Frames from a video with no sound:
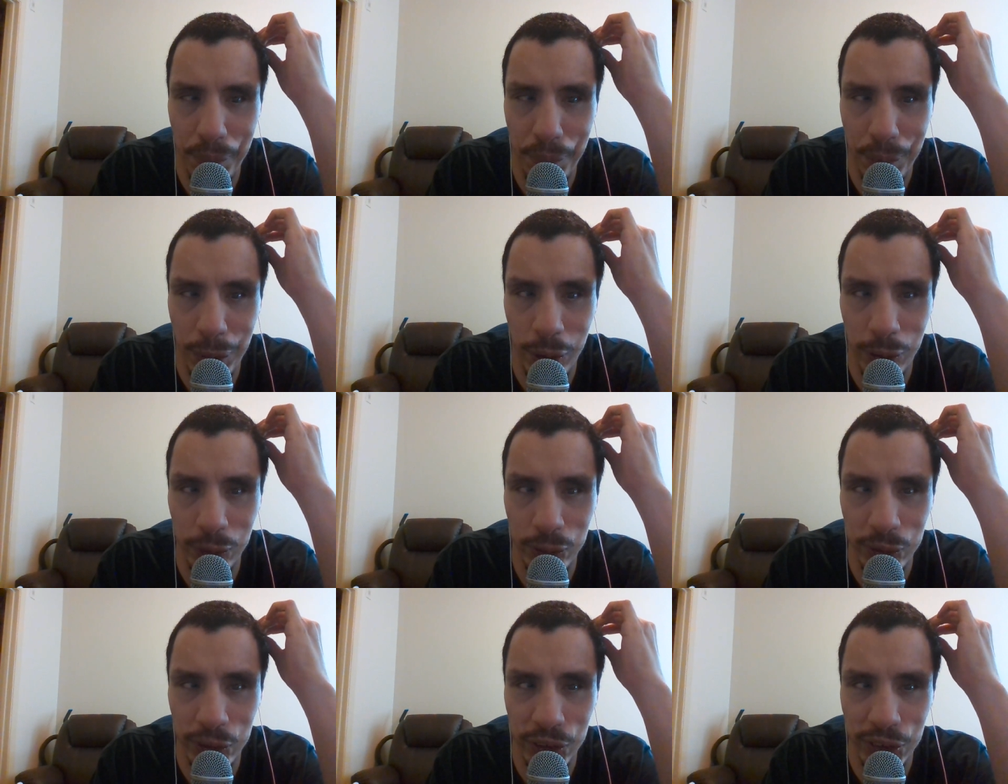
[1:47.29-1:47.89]

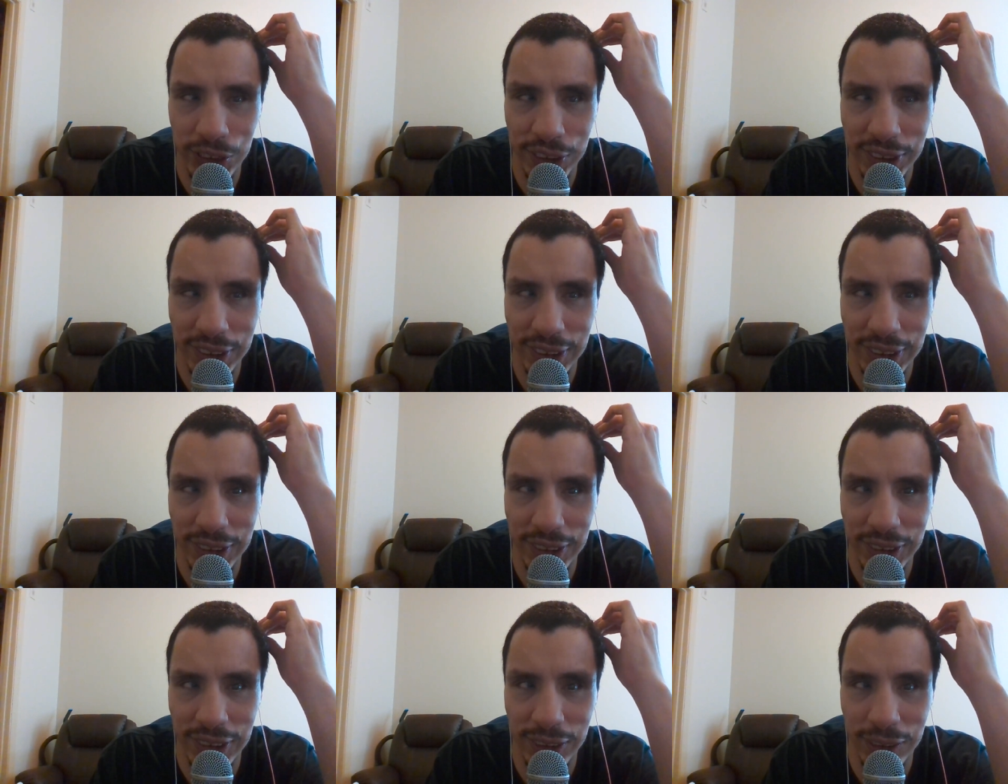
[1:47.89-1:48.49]
post
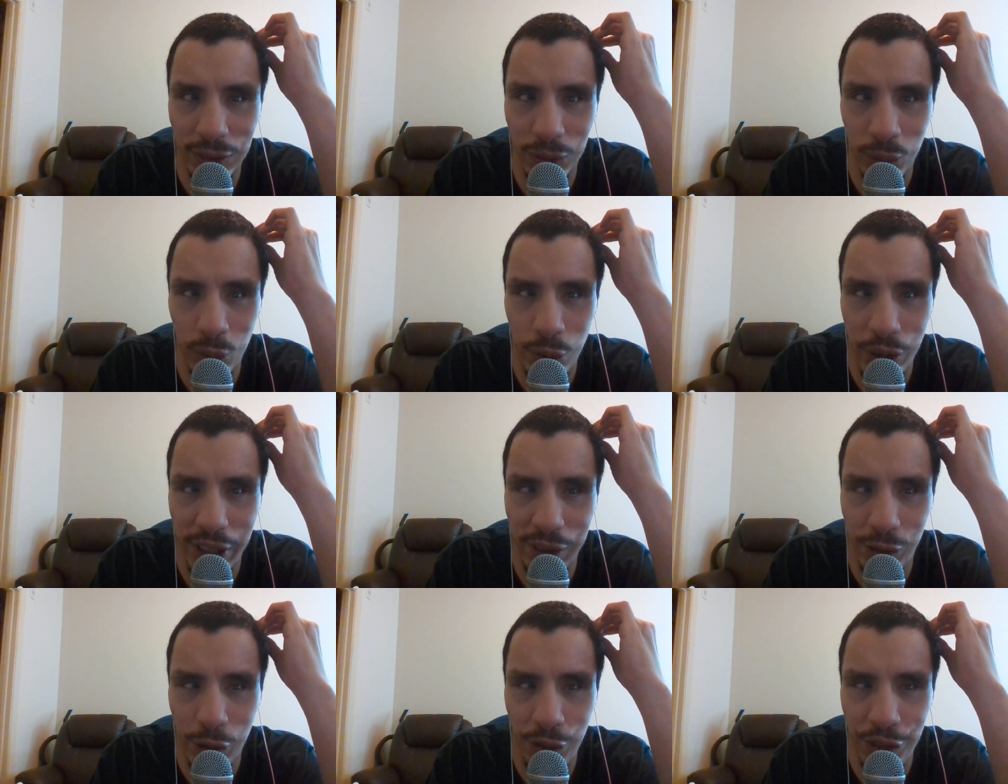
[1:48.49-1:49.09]

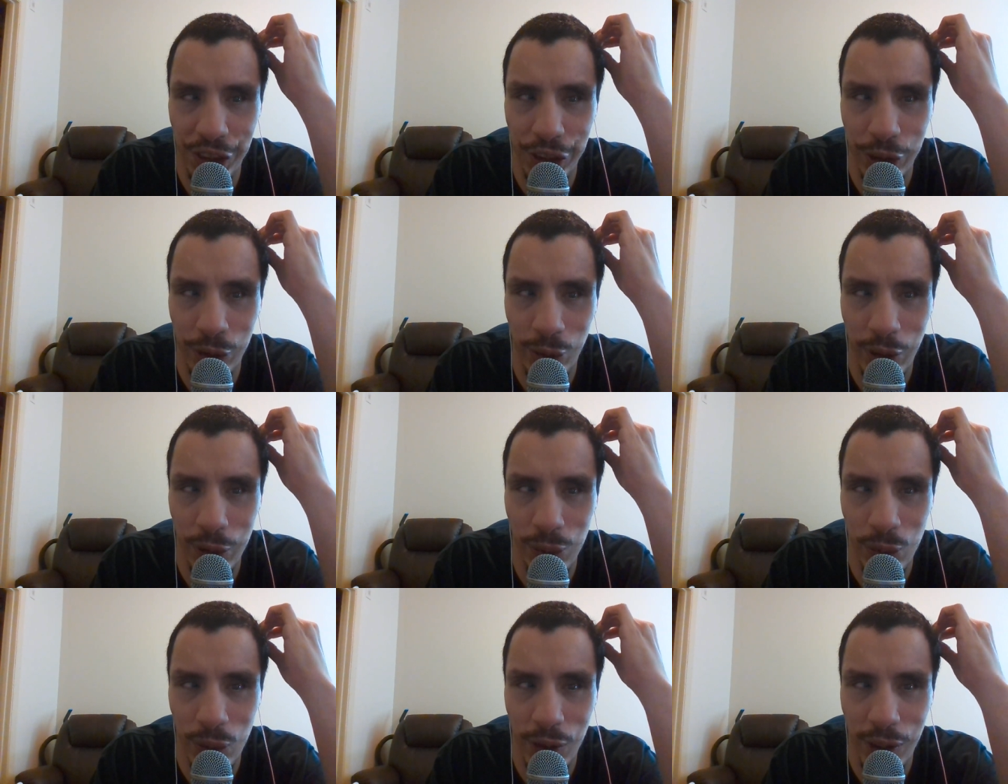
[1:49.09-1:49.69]
whatever video
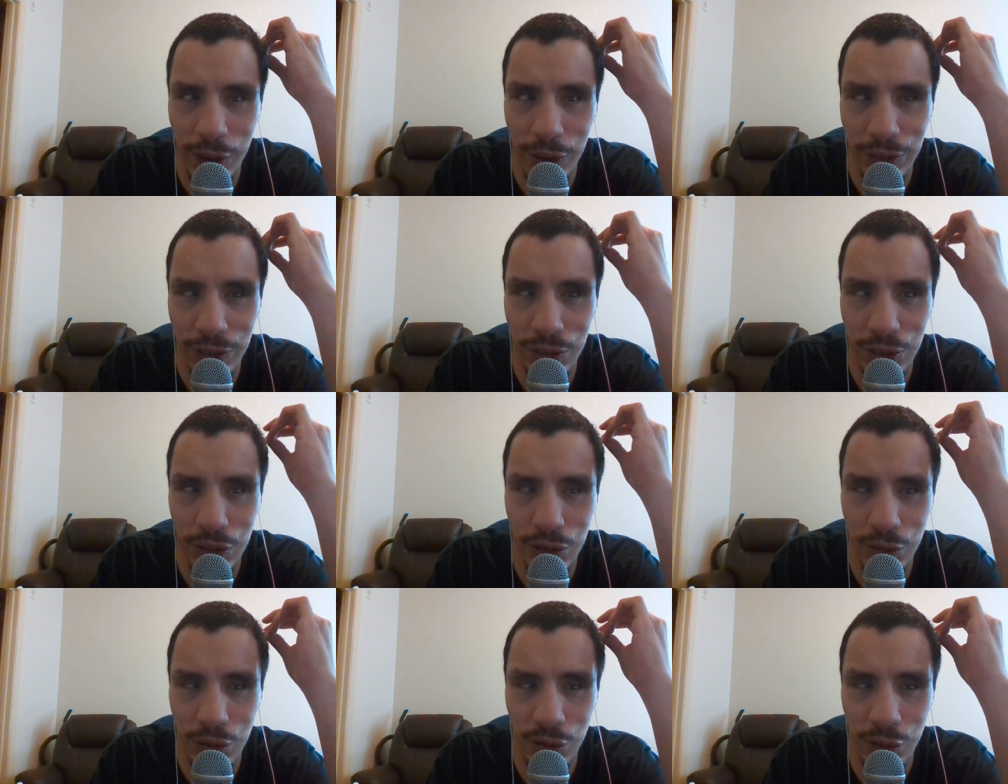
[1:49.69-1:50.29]
I want
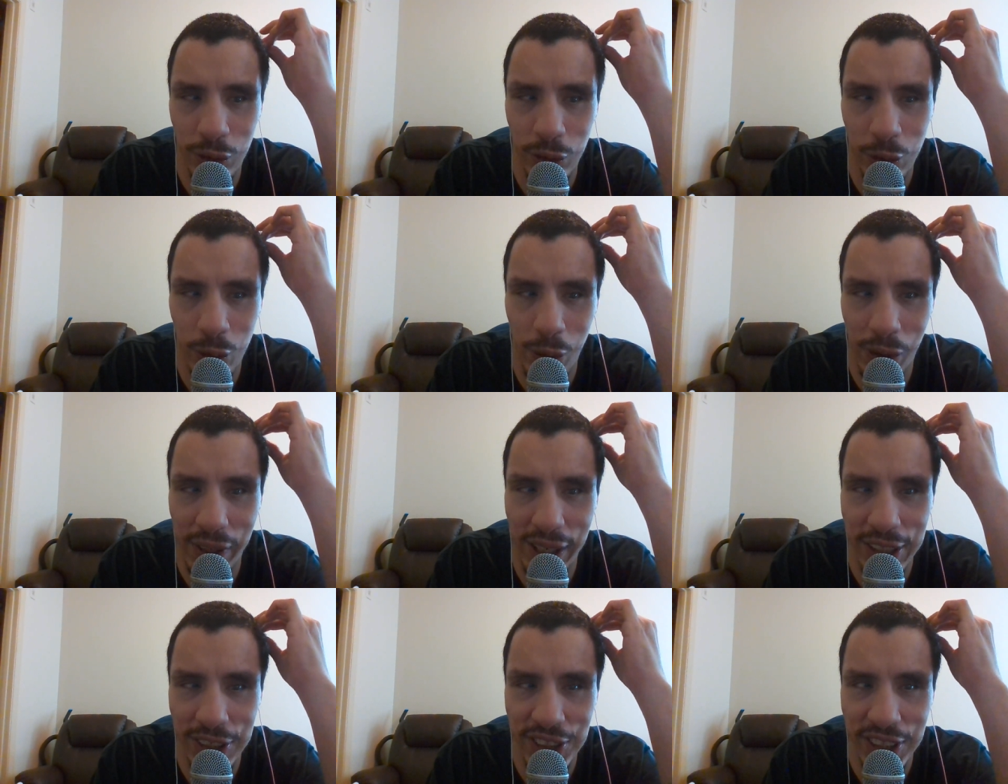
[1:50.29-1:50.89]
for
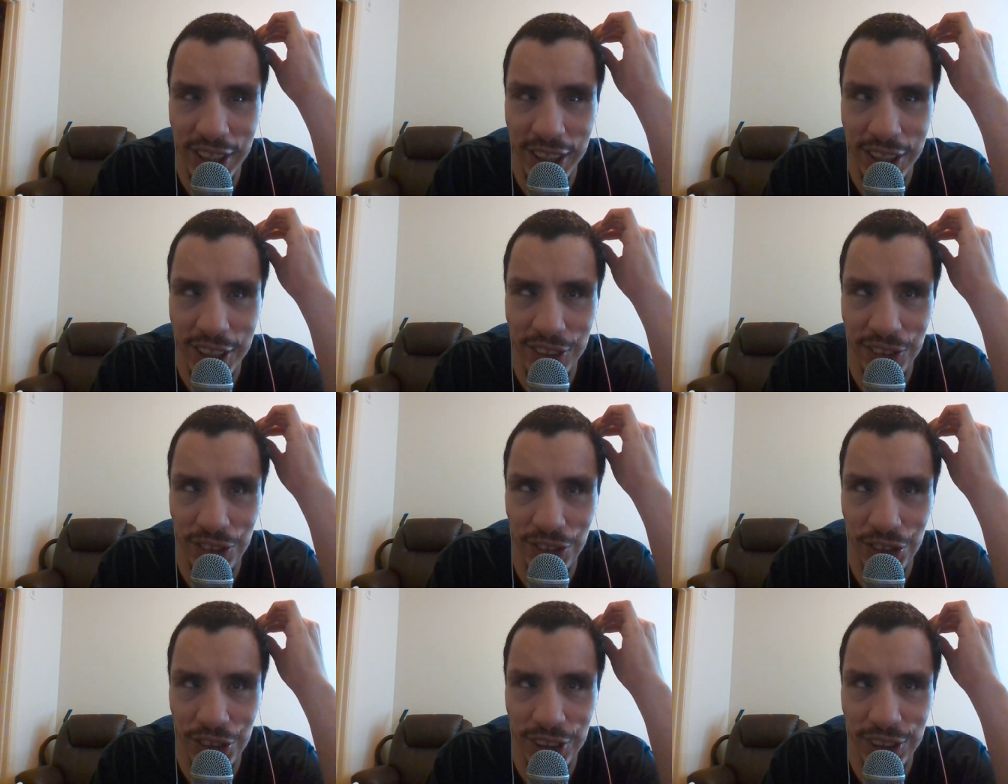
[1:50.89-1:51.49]
that day,
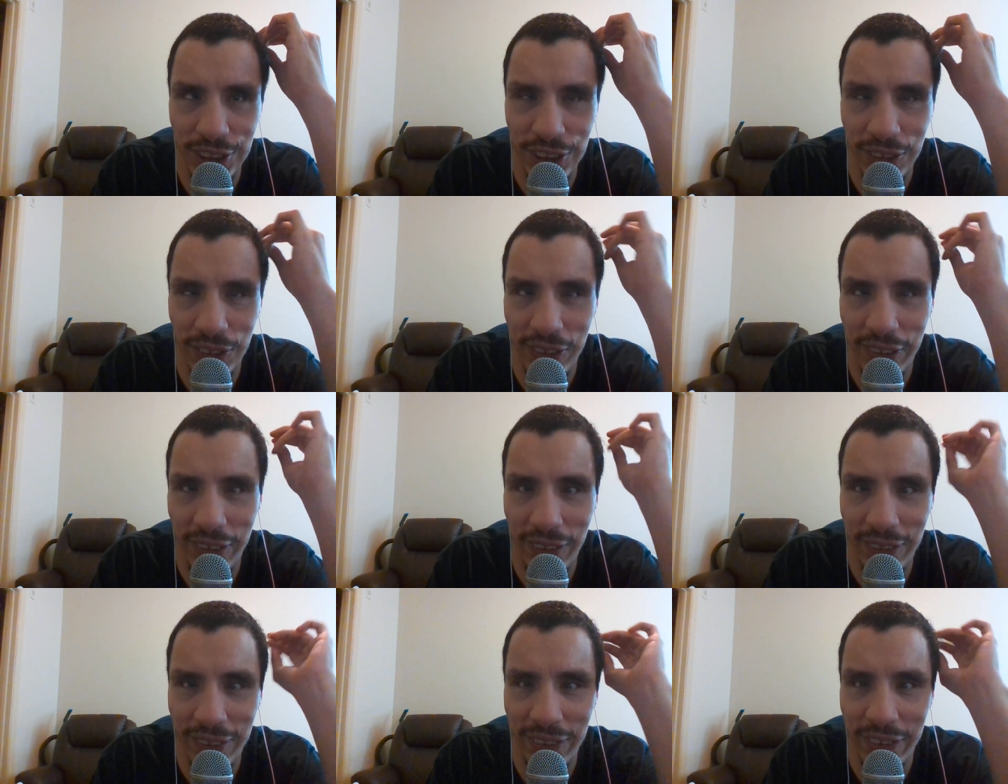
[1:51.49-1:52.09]
and
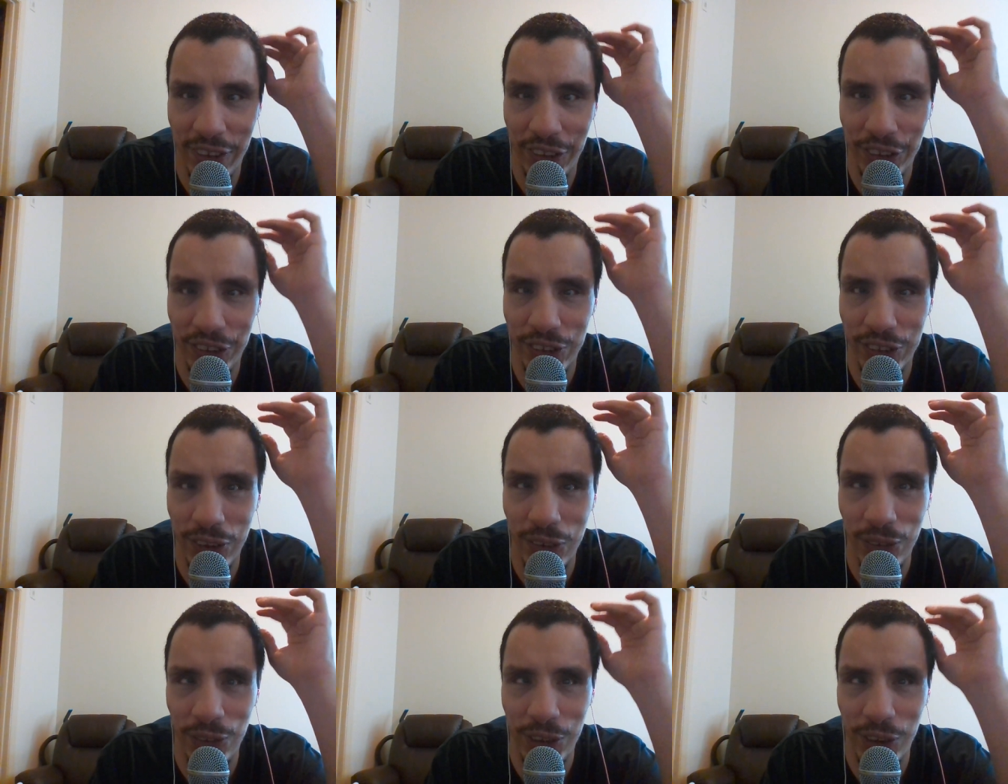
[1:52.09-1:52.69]
there you
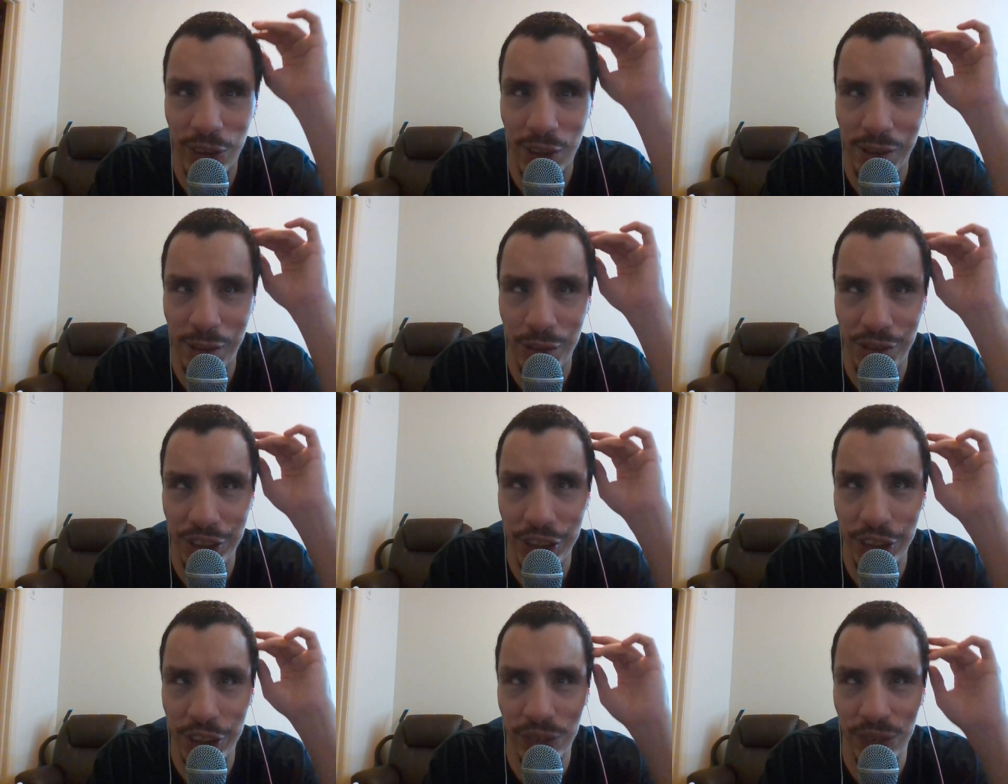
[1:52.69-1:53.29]
go, you have a
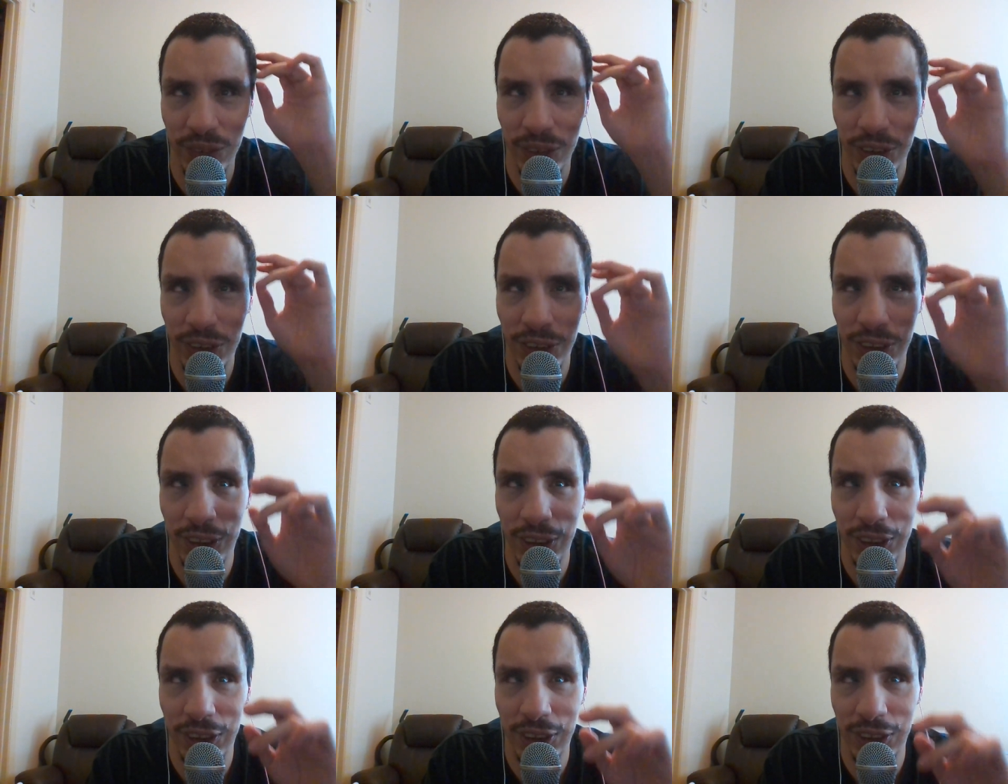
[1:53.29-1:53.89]
video.
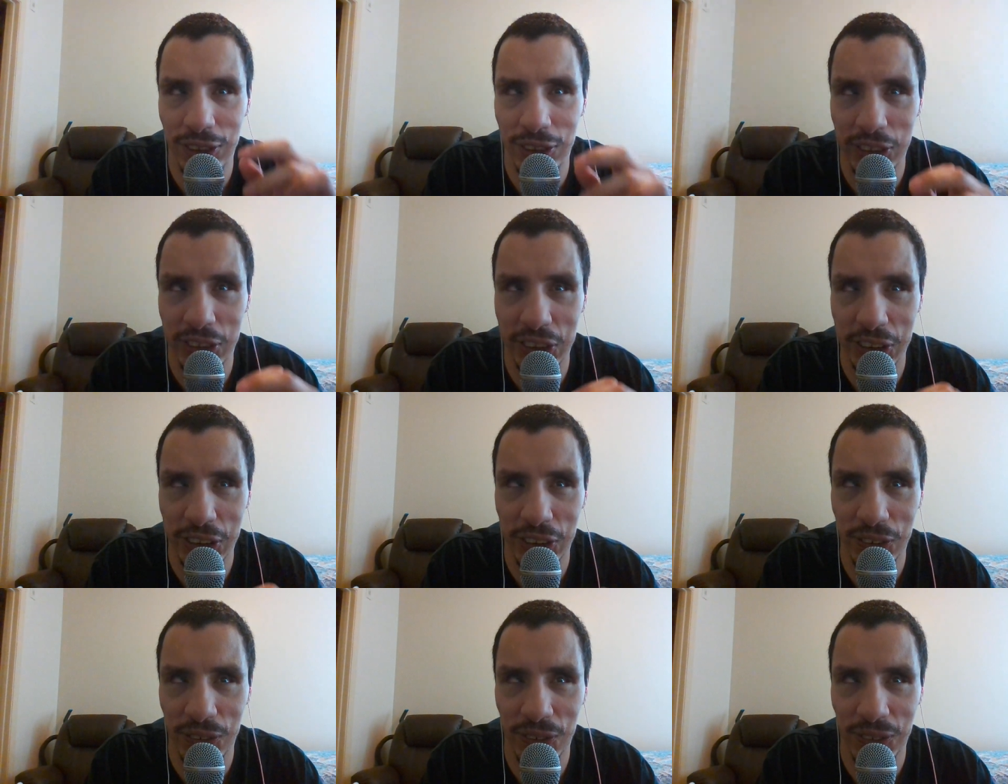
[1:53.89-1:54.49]

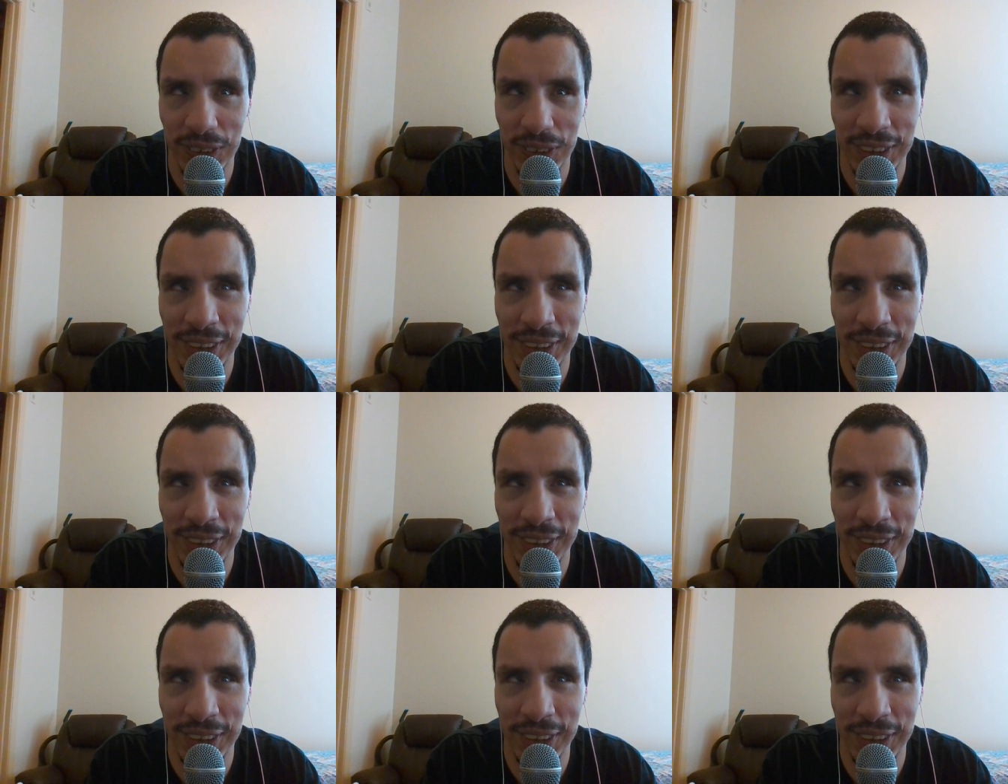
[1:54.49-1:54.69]
So